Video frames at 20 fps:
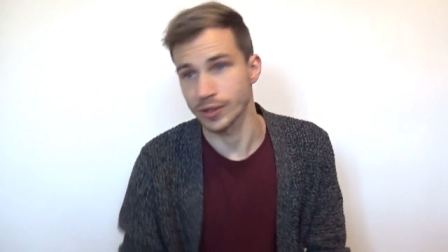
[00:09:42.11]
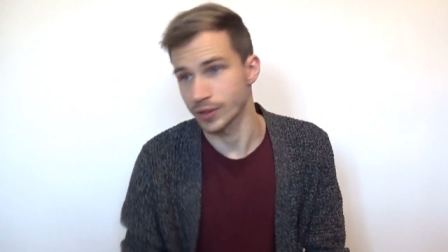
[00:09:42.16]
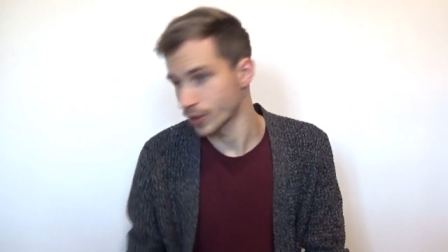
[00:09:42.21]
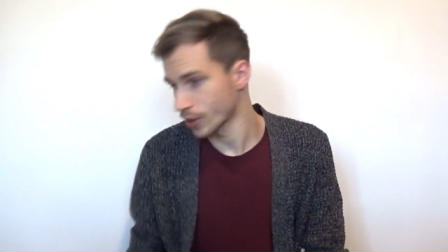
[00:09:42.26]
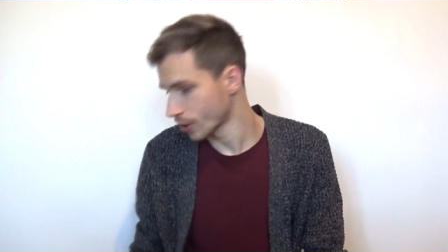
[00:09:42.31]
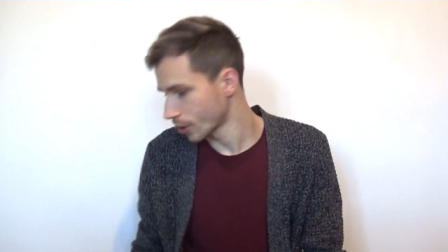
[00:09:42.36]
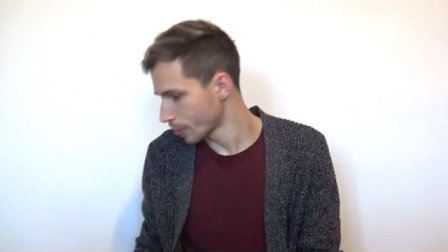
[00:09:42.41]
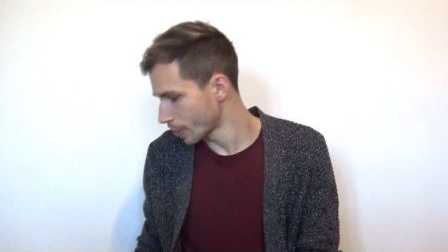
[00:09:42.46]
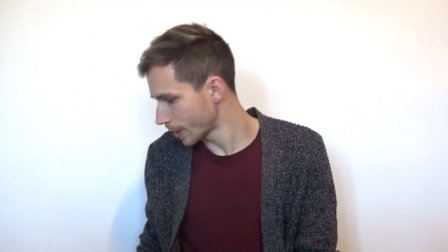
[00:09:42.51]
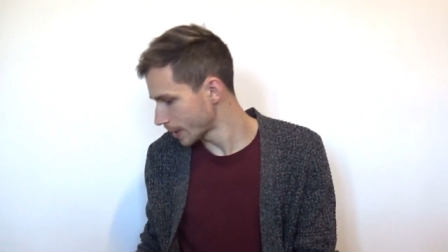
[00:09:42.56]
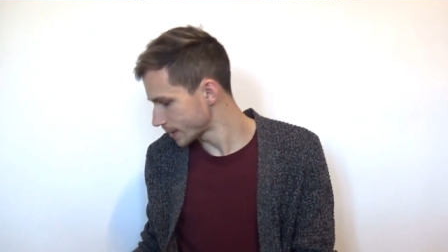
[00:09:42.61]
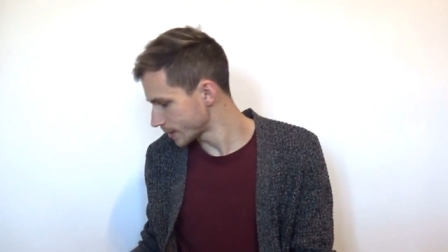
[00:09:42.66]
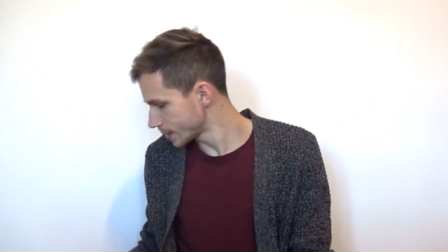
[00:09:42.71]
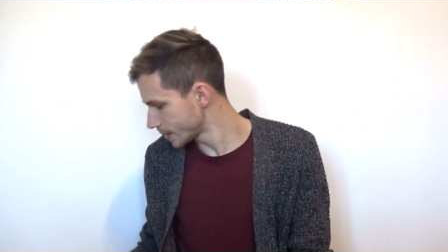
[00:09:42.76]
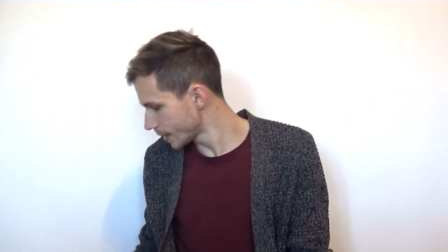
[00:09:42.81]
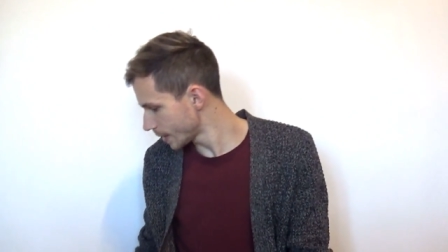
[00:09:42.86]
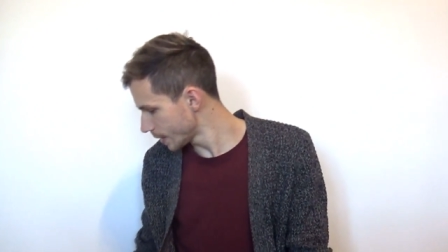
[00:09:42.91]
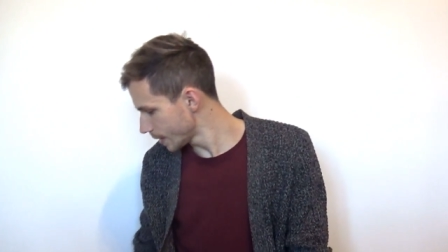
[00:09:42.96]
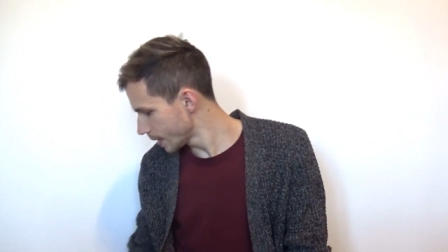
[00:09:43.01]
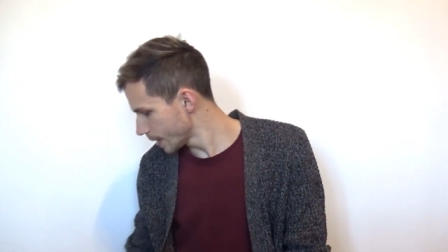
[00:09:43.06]
to talk about
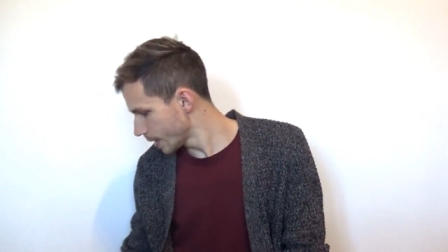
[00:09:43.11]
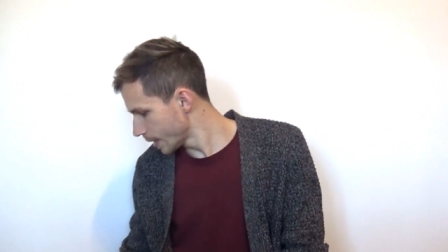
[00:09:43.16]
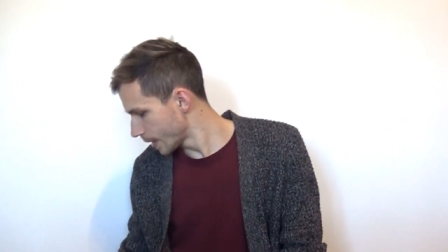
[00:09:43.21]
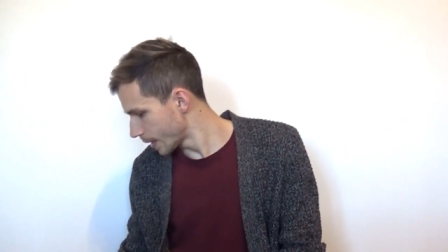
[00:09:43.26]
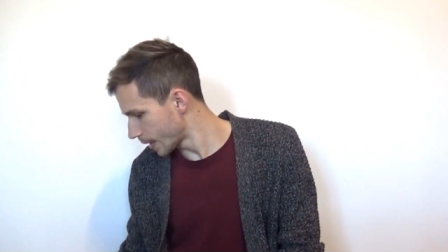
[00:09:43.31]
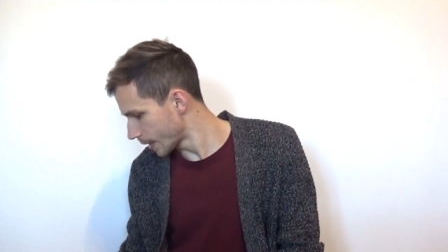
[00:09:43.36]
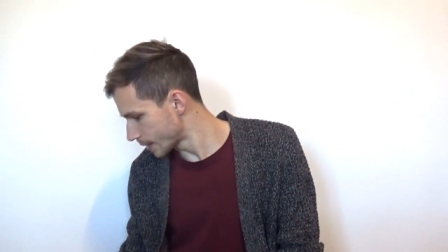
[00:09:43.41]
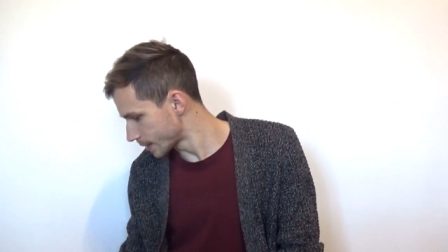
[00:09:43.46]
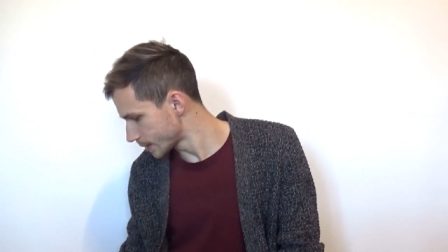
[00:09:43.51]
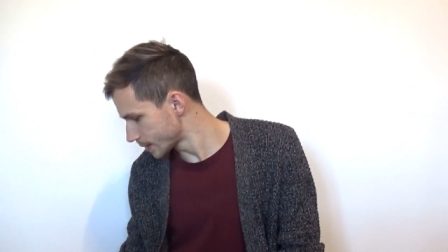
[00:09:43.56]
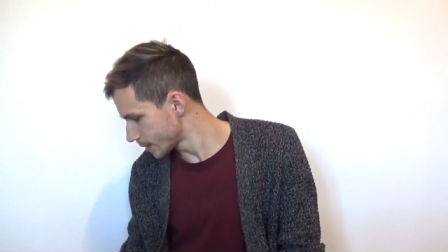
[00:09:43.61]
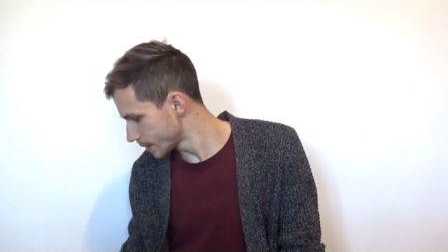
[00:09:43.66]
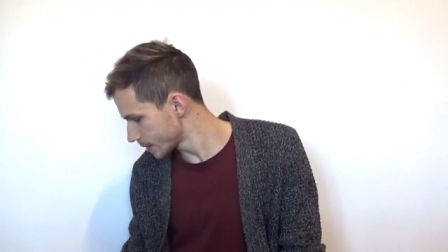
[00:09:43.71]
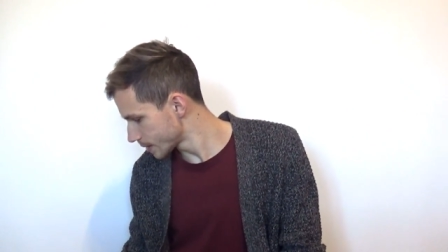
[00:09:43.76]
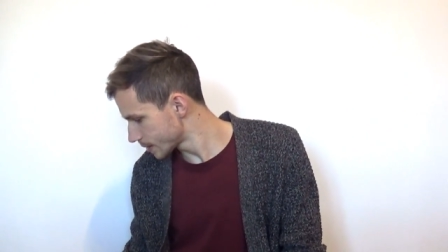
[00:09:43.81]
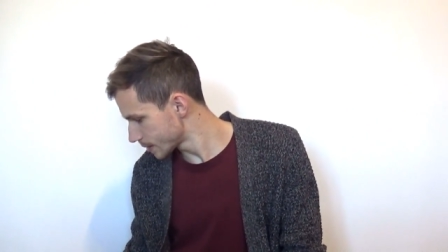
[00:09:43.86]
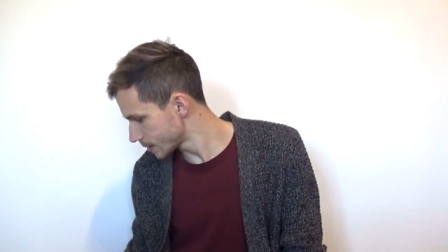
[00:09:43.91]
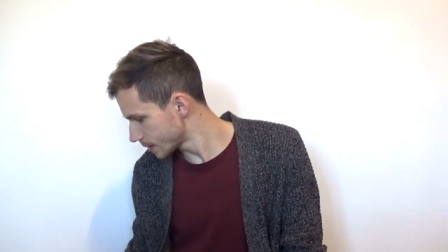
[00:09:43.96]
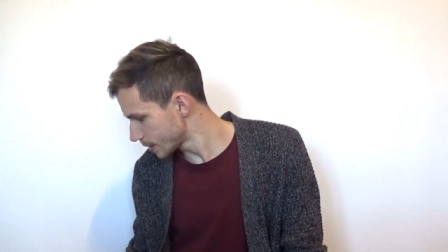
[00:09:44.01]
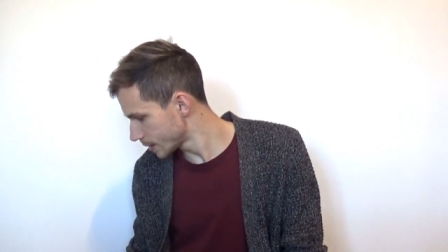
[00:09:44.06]
today, and
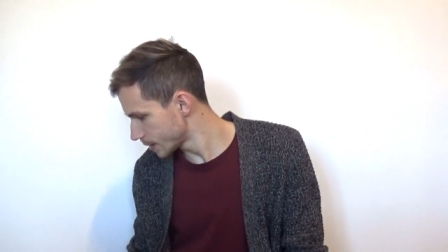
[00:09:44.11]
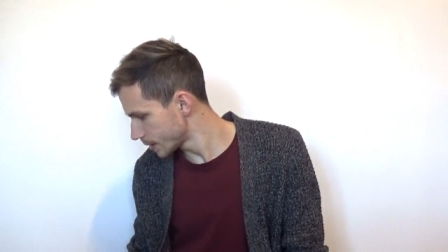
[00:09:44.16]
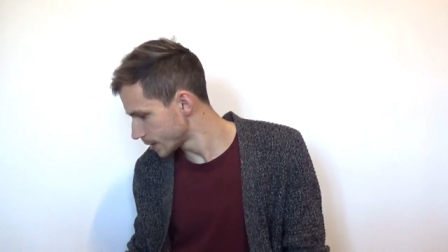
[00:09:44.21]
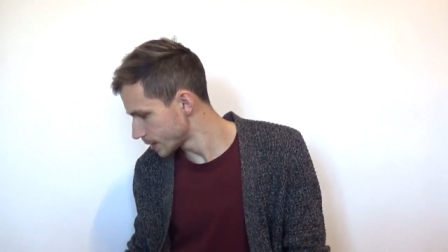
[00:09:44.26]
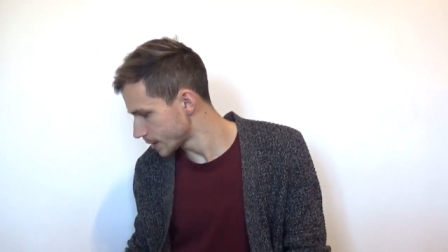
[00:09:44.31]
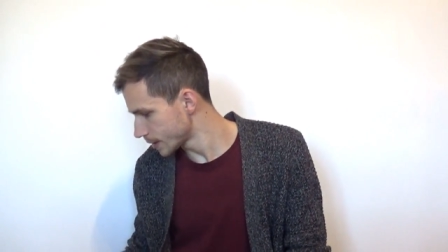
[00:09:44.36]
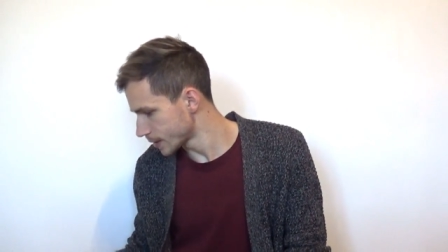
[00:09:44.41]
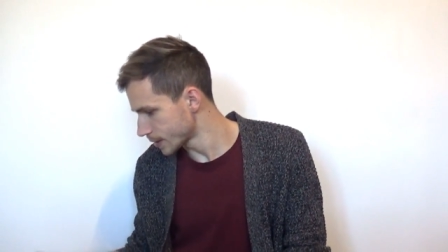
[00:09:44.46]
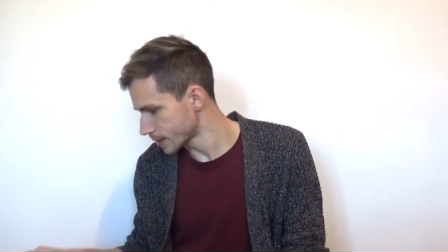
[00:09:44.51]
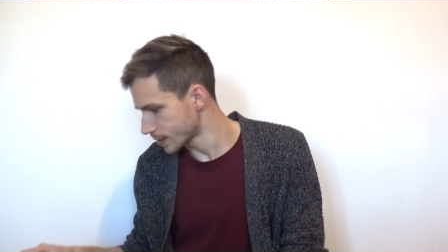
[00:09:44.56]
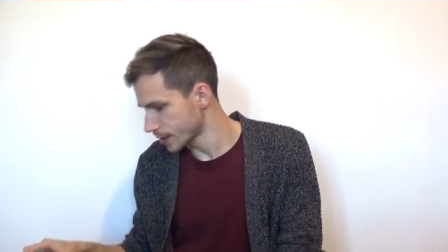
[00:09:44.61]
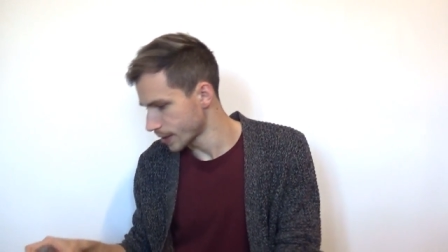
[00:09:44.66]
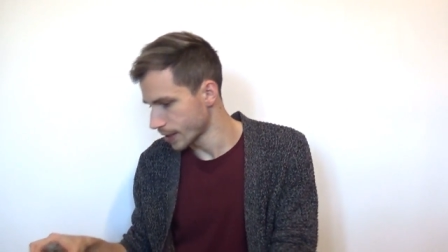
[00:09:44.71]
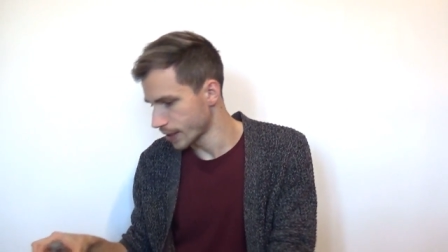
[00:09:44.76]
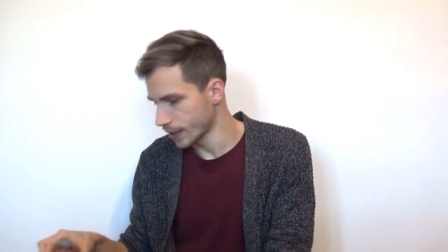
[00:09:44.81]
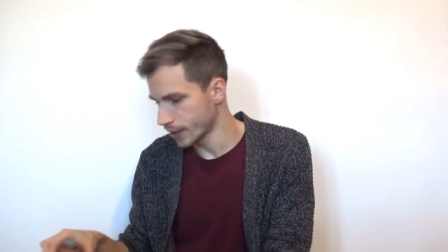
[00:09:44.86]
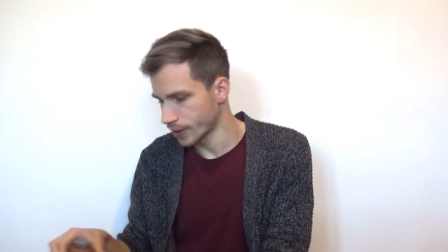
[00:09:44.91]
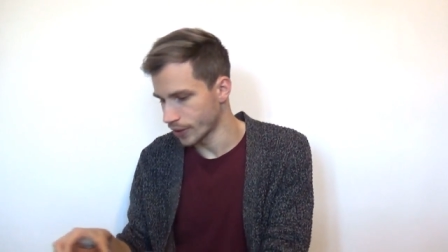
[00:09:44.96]
this is,